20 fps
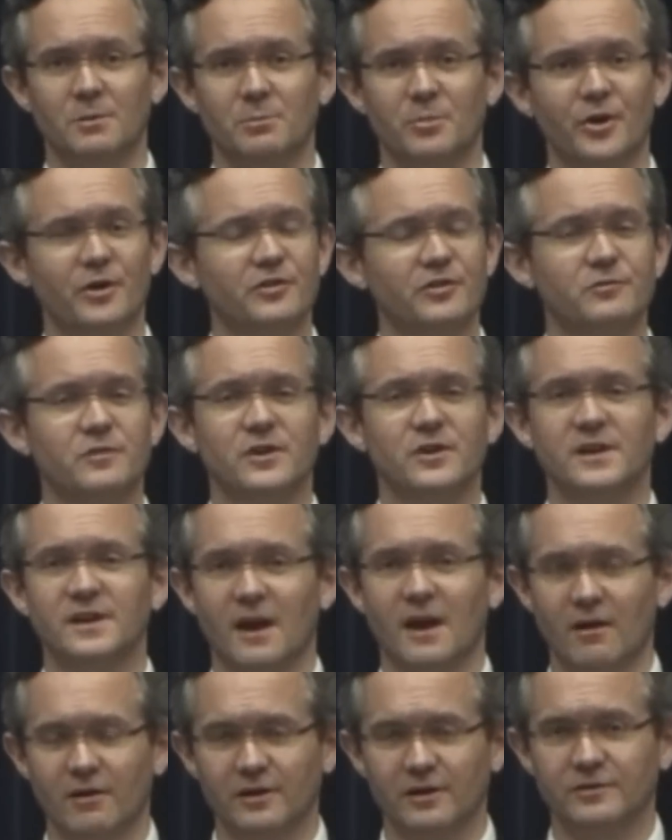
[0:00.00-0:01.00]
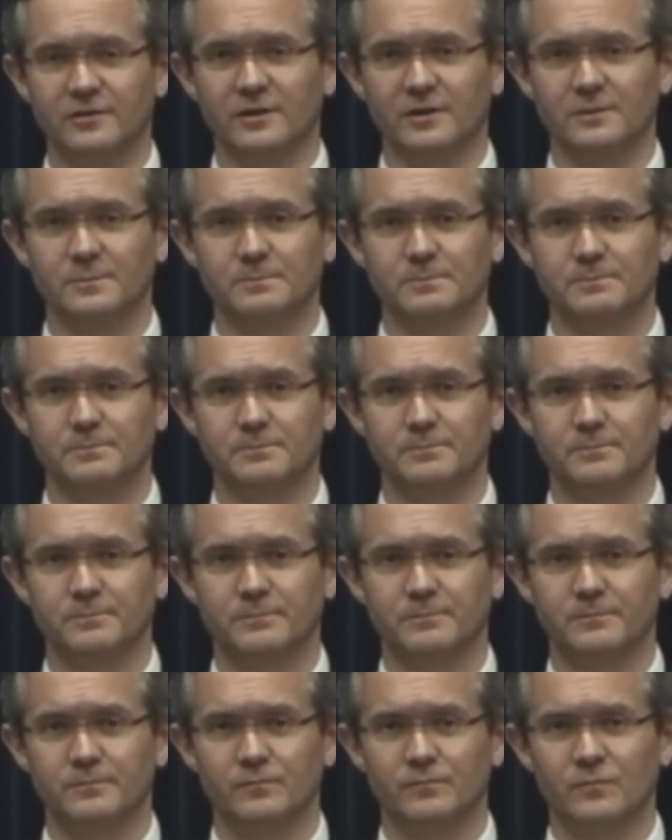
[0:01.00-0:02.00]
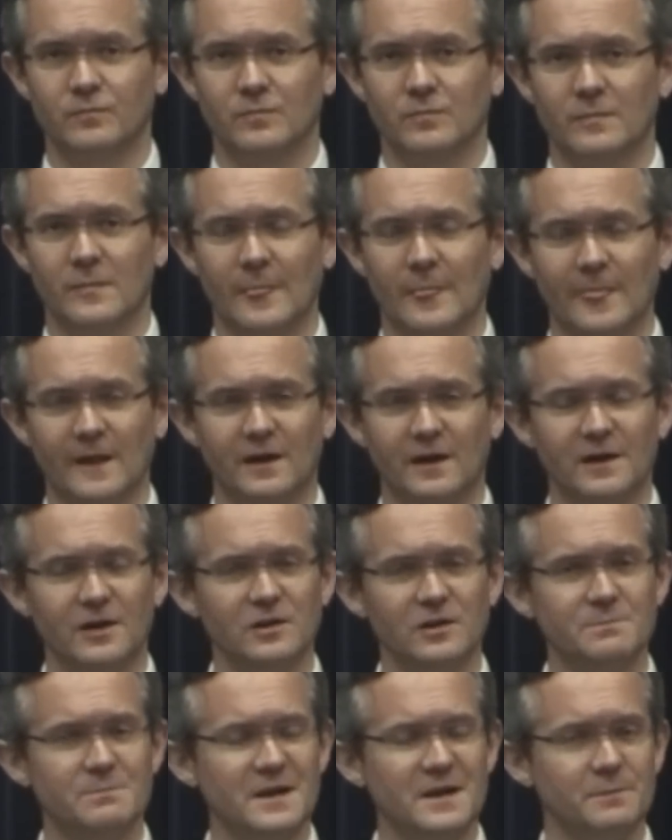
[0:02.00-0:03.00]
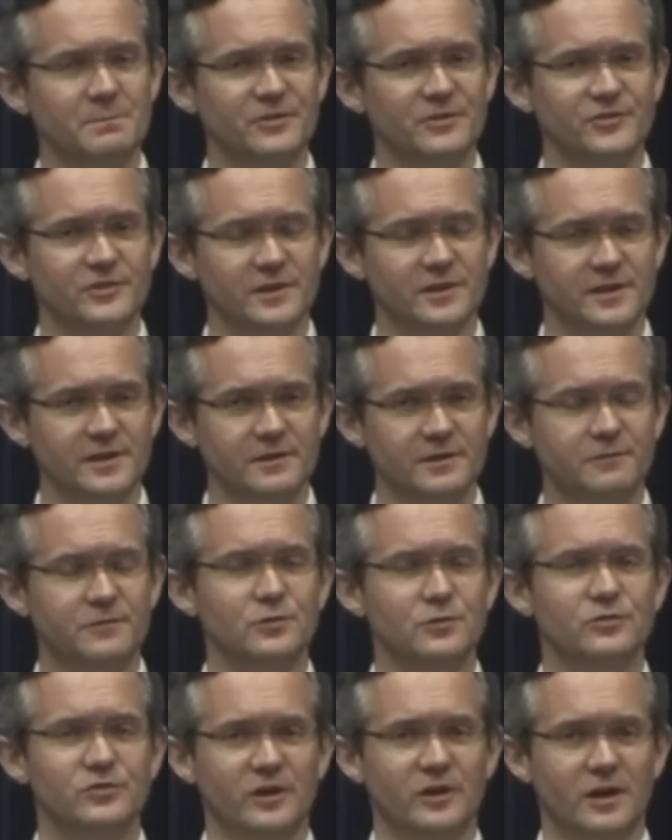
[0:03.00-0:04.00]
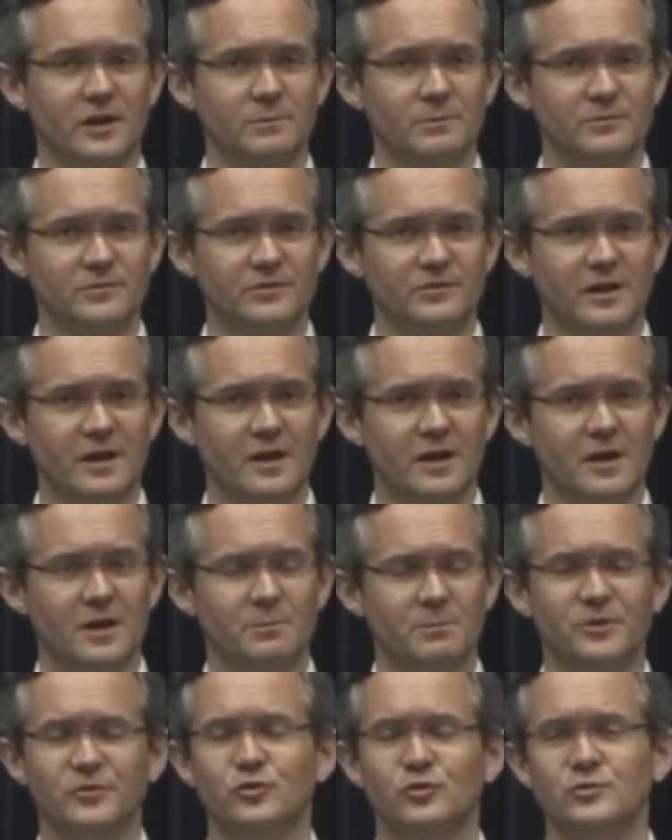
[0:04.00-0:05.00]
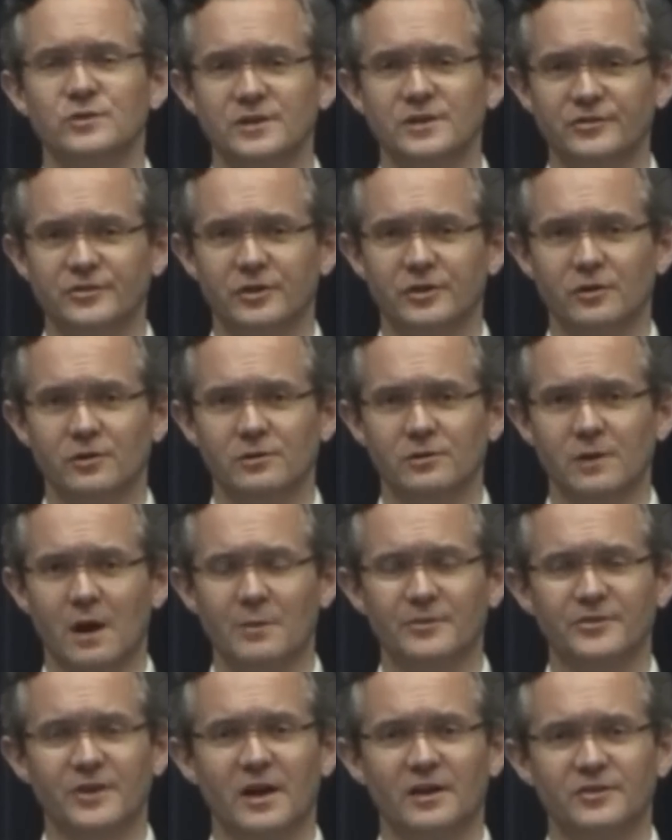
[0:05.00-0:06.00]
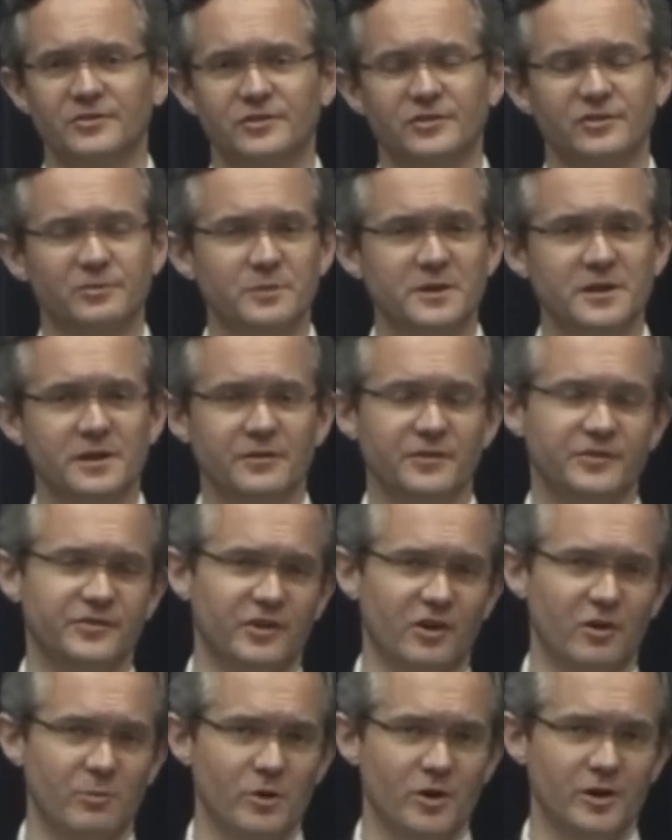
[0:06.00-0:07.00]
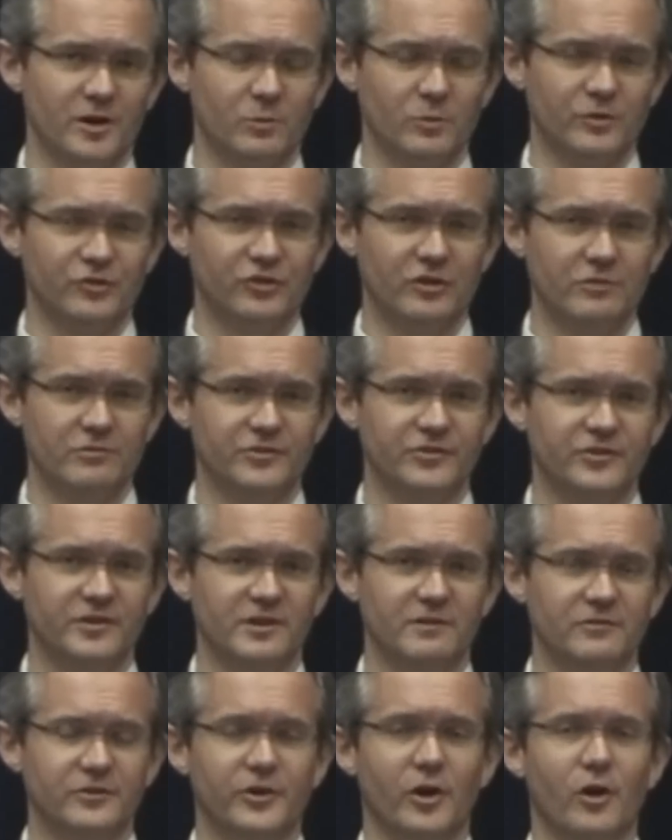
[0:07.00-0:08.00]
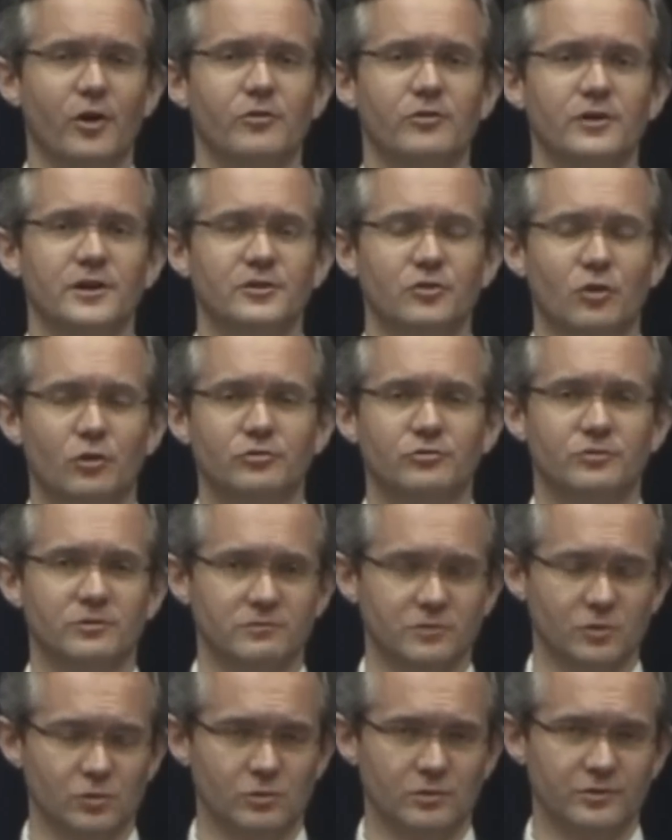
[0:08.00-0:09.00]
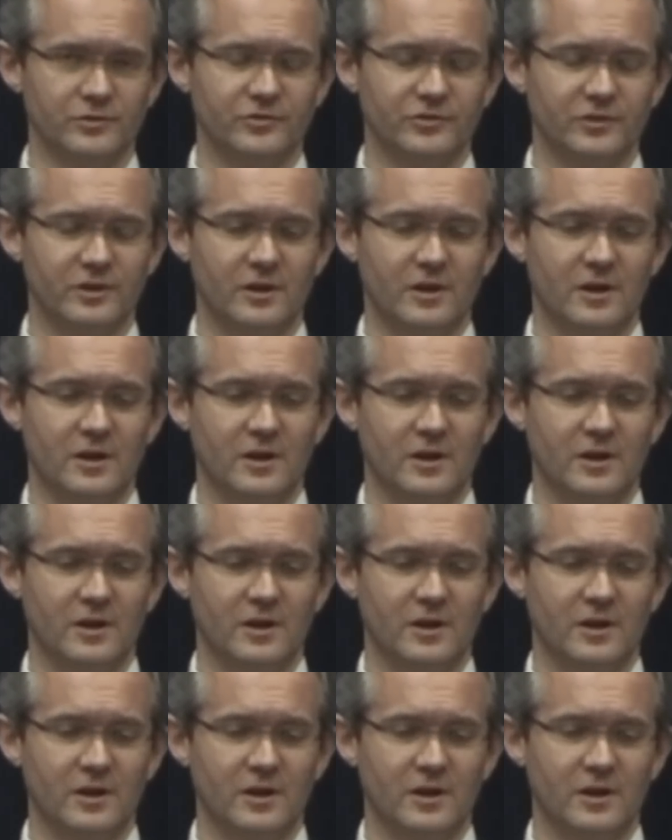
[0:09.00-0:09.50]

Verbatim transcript: but on its very character. I only met Mr. Lee a few times, but two years ago I was asked to speak at the ceremony at which he received an honorary doctorate of laws.